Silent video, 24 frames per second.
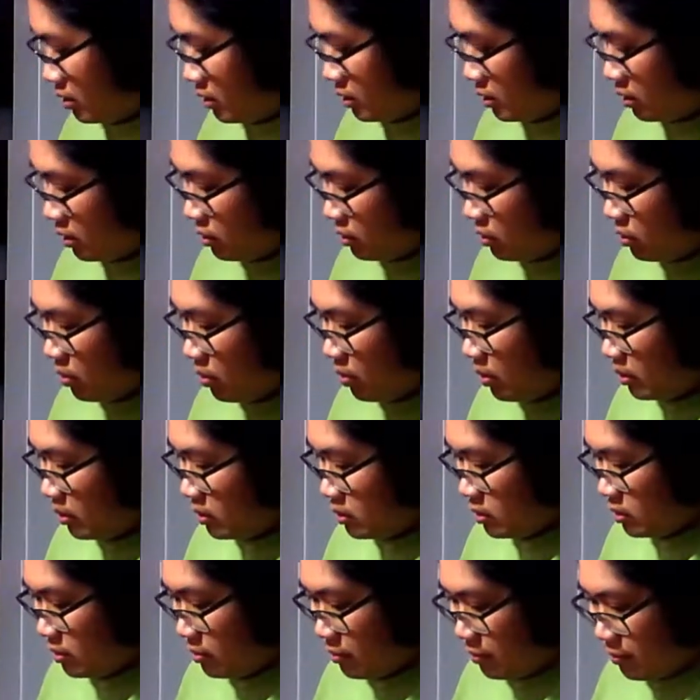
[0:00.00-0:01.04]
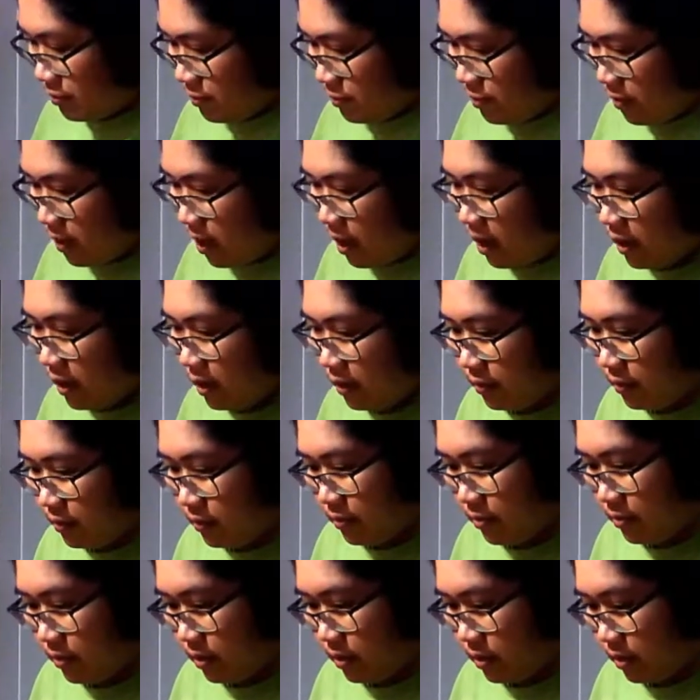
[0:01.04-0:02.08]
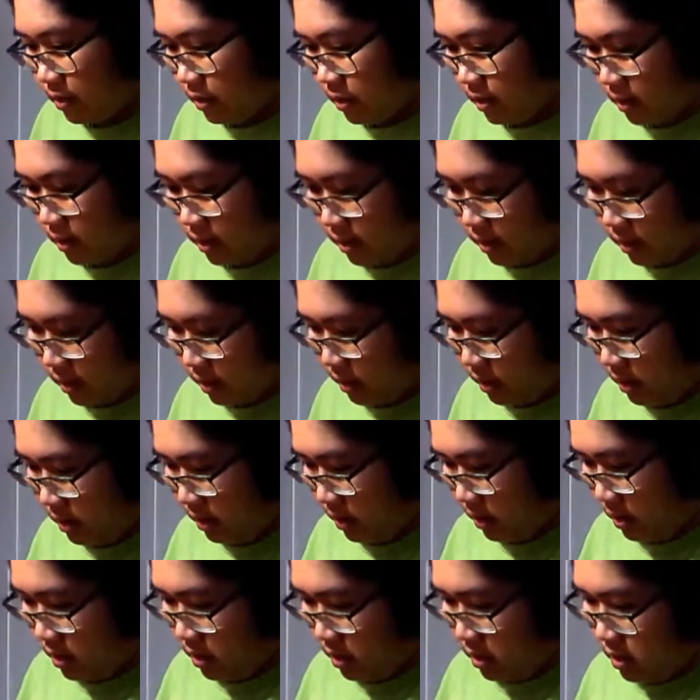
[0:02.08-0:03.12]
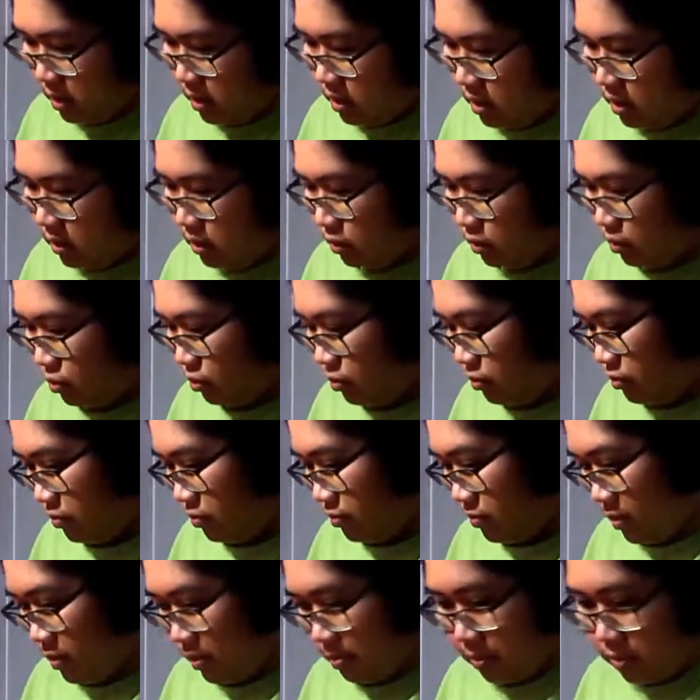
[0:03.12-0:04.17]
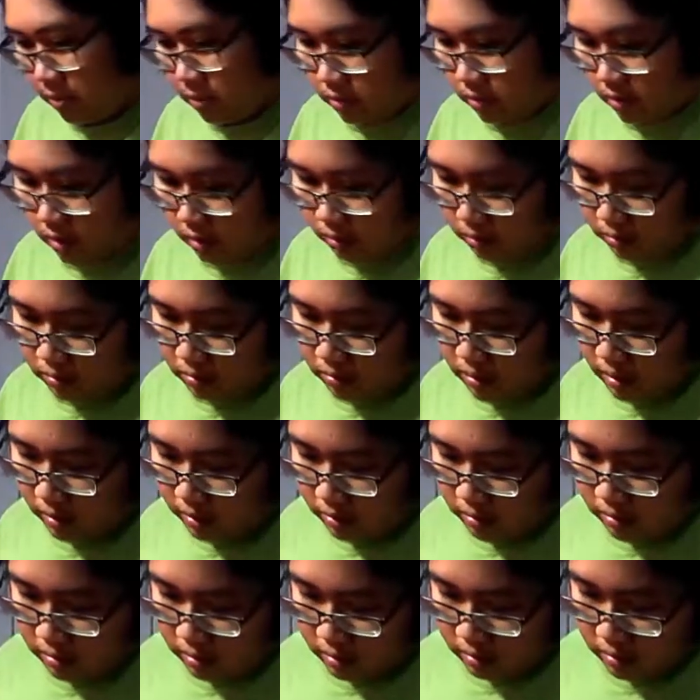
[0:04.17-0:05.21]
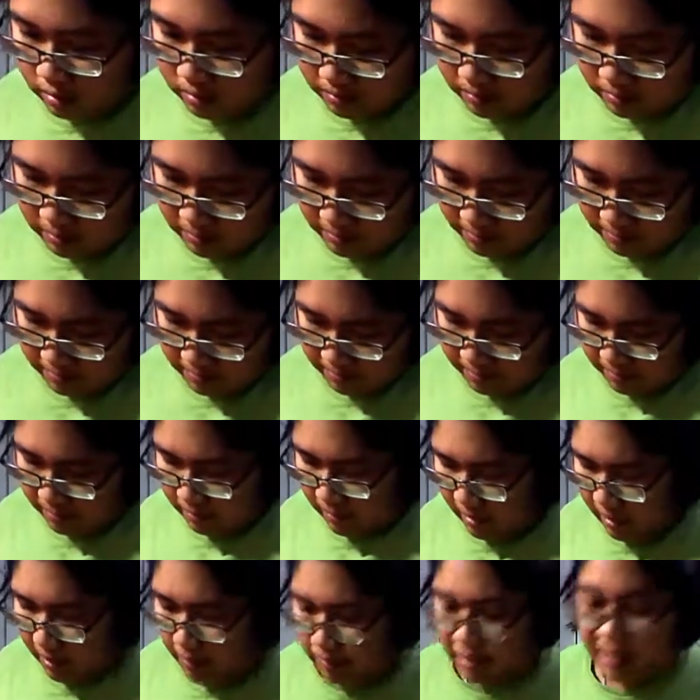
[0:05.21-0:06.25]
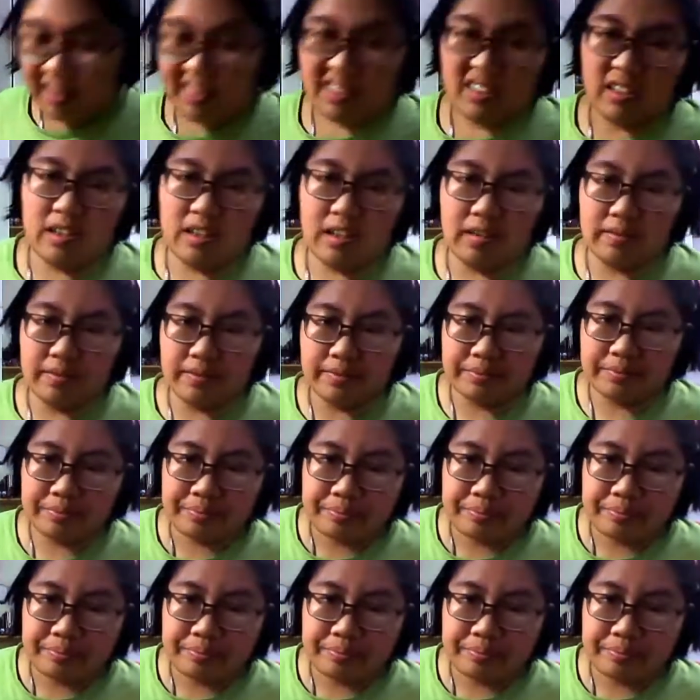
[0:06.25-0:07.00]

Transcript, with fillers: didn't quite survive the, the trip. It's a little dented, but that's a given.